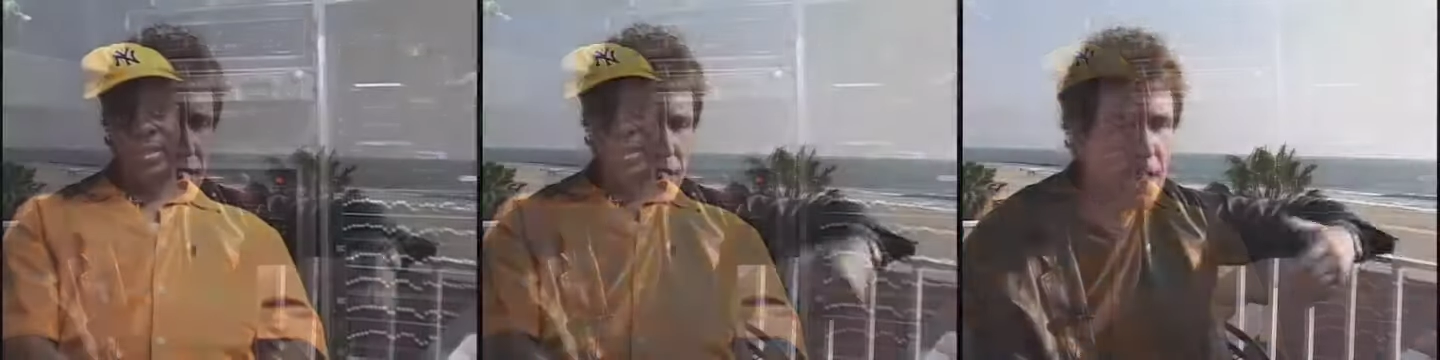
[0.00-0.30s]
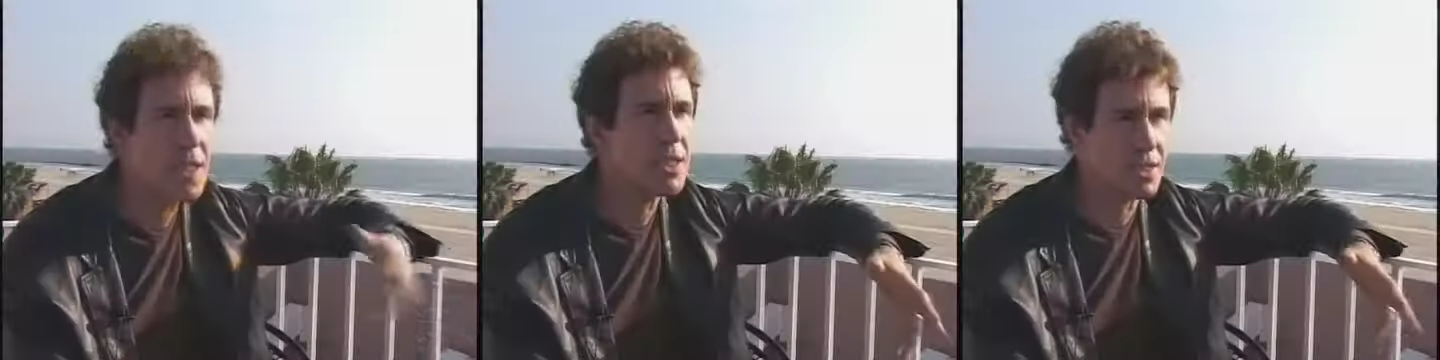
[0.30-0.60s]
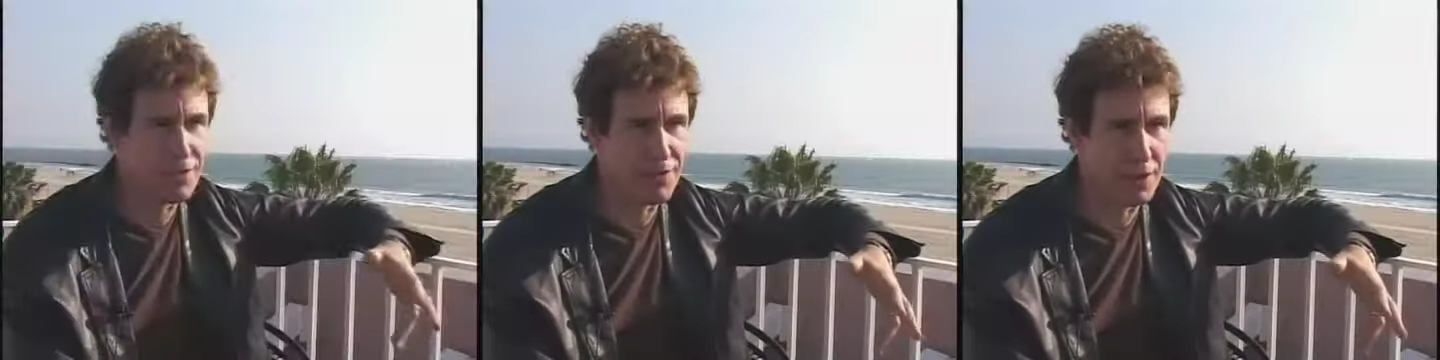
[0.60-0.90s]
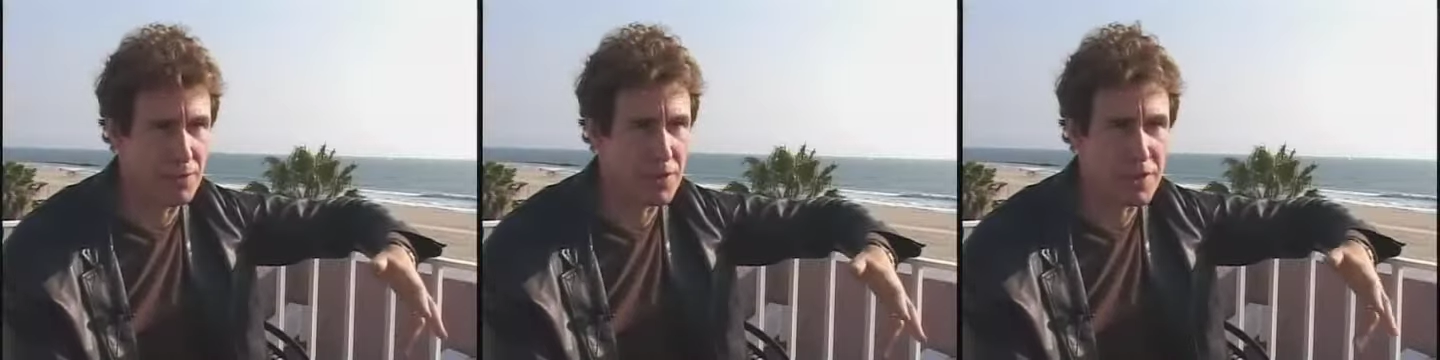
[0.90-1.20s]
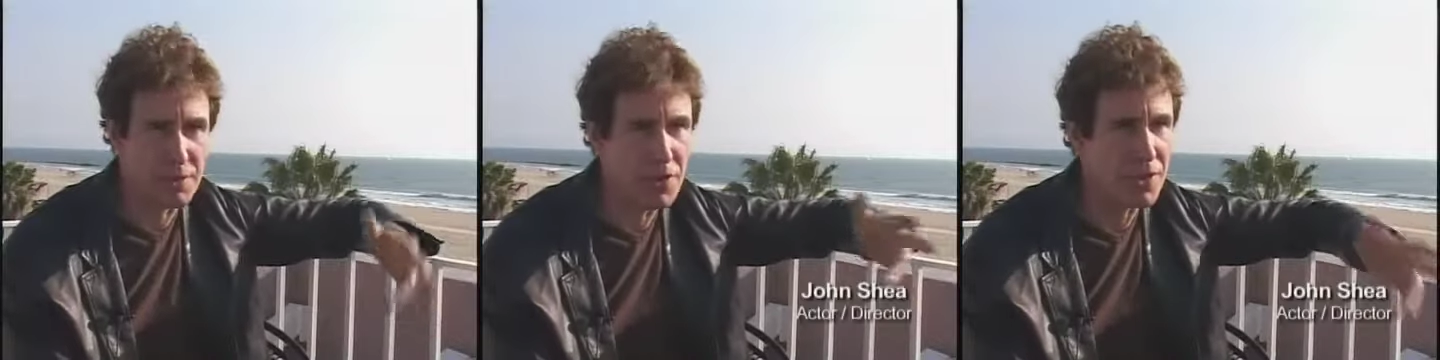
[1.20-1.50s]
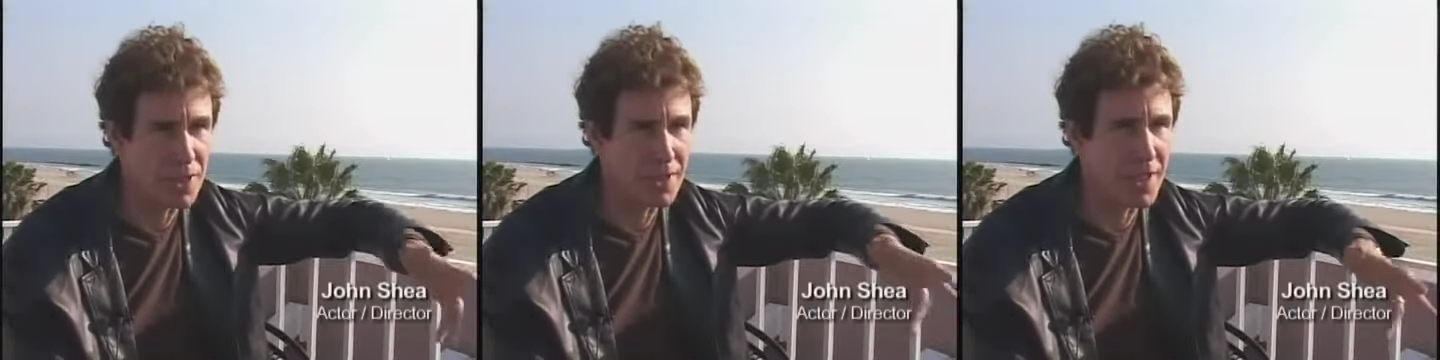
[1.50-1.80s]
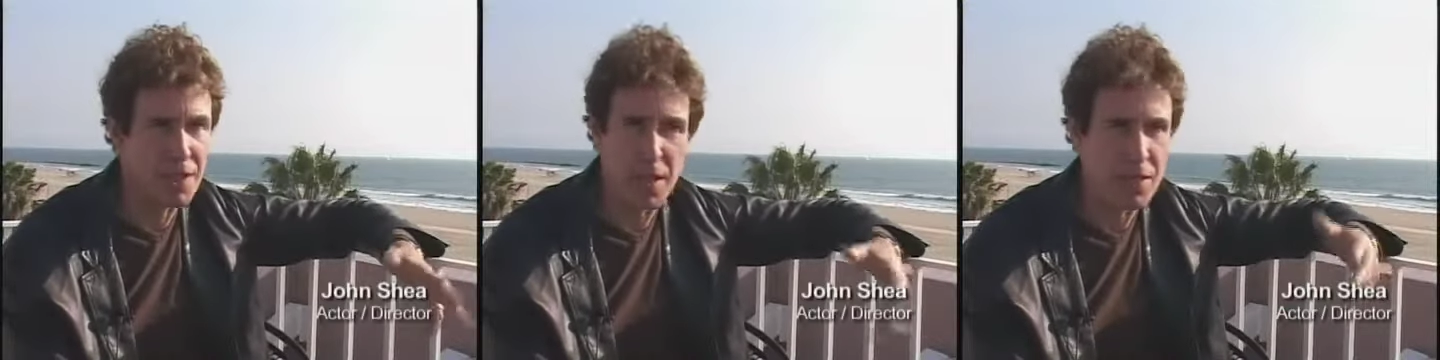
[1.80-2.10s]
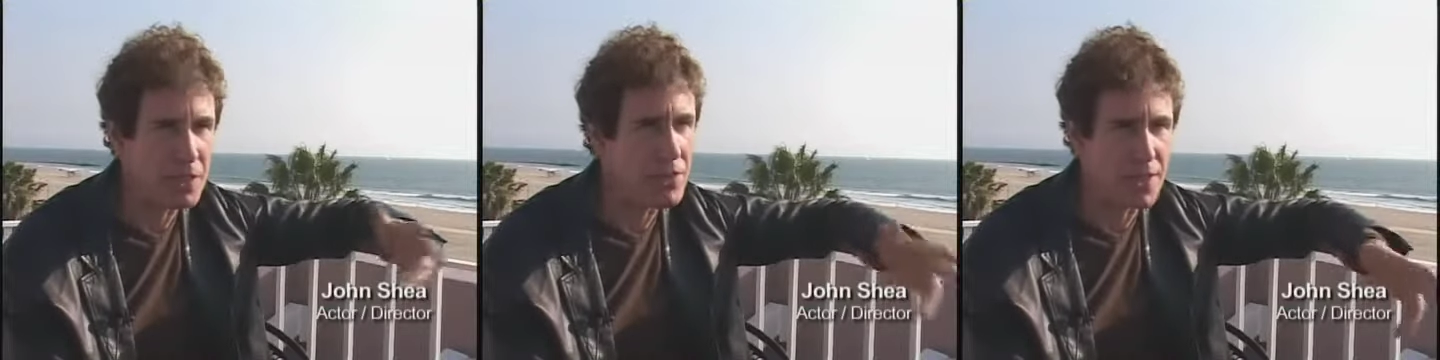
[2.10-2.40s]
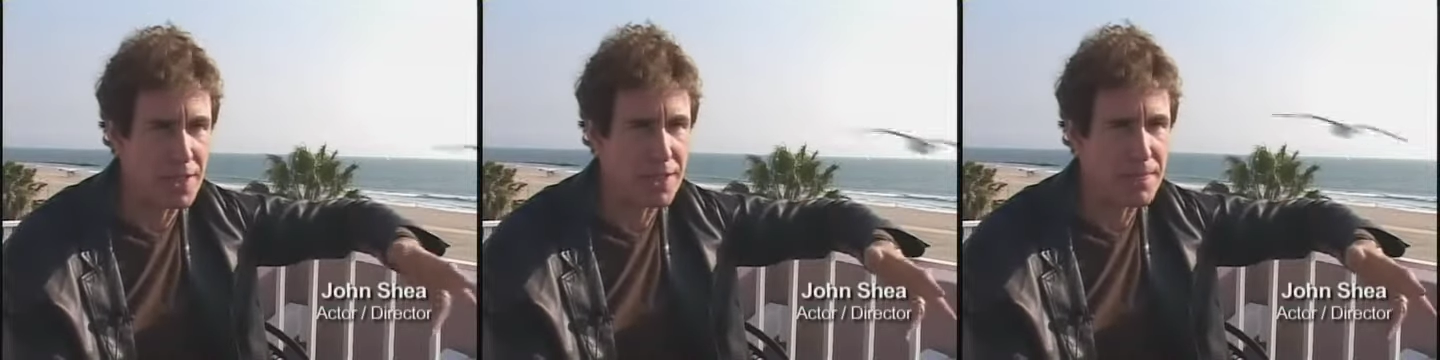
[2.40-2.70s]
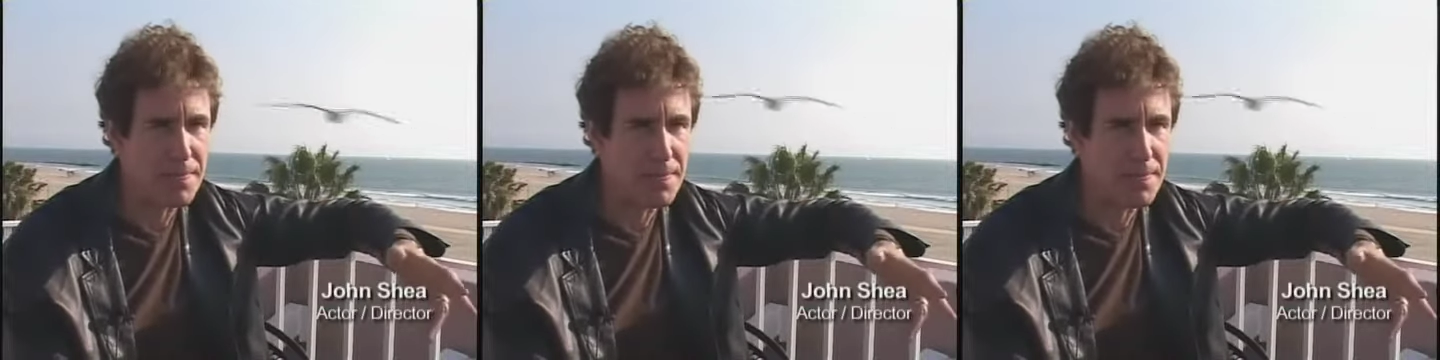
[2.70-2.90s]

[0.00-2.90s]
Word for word: Key to the film was the music. I, I, knew this.